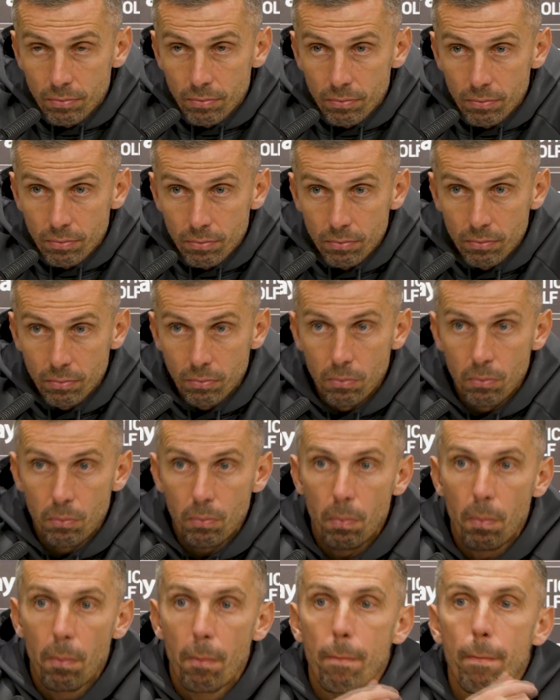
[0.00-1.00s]
stretched
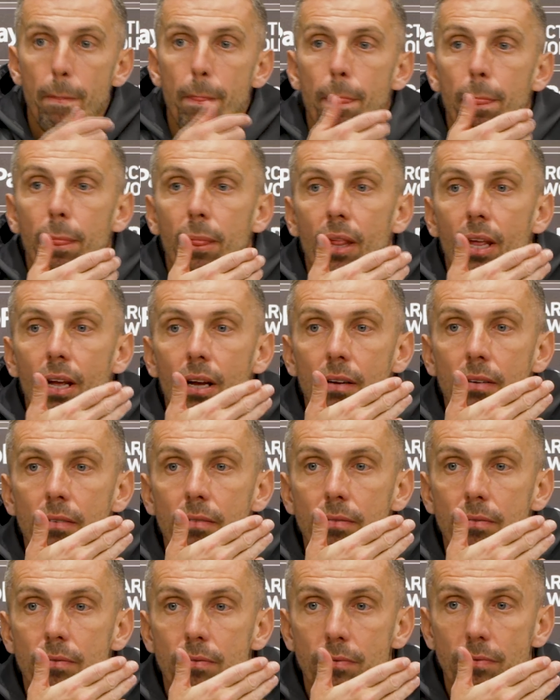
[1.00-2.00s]
yourselves, you would have been
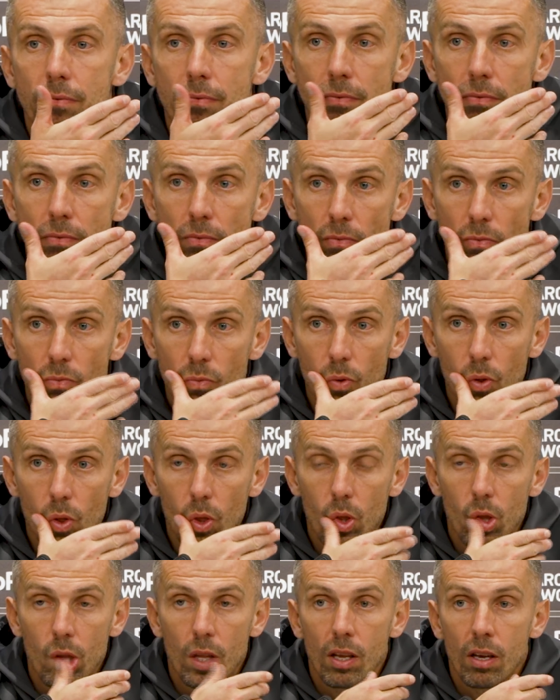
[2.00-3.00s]
into an area where you
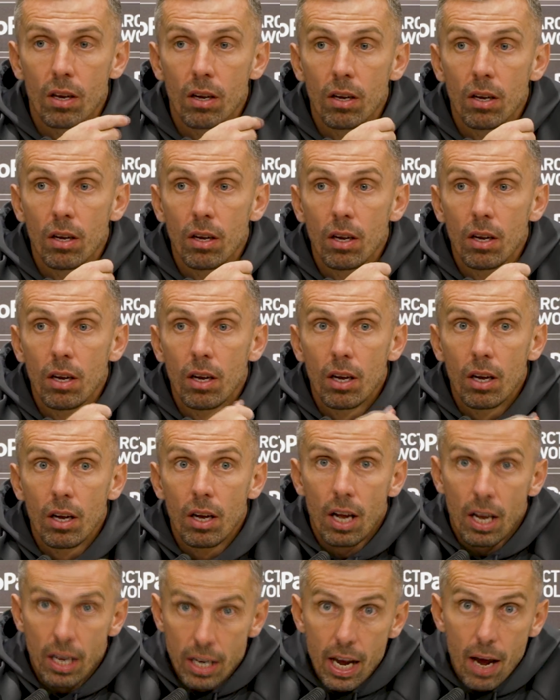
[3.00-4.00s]
were risking
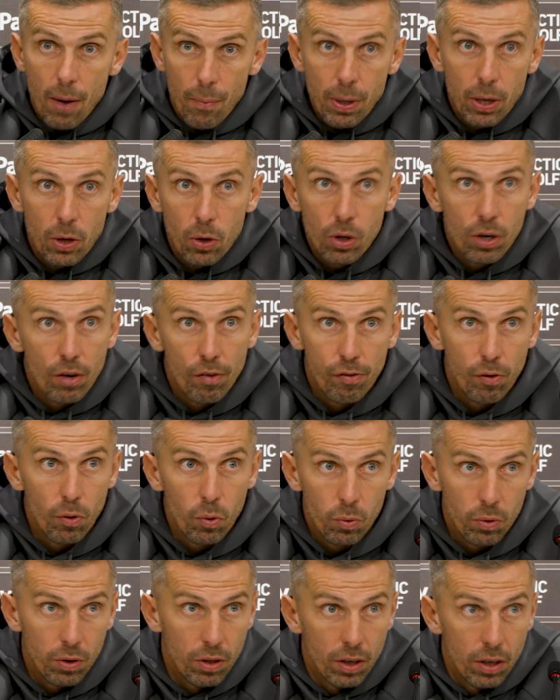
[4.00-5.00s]
punishment? Yeah, we couldn't
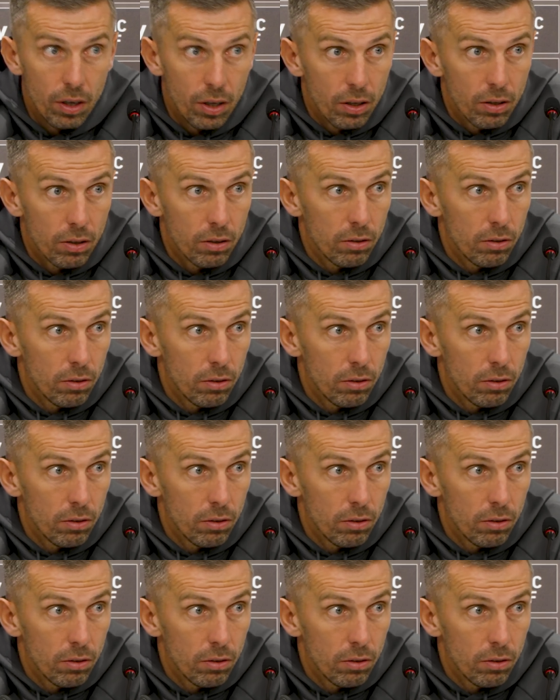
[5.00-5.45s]
afford the.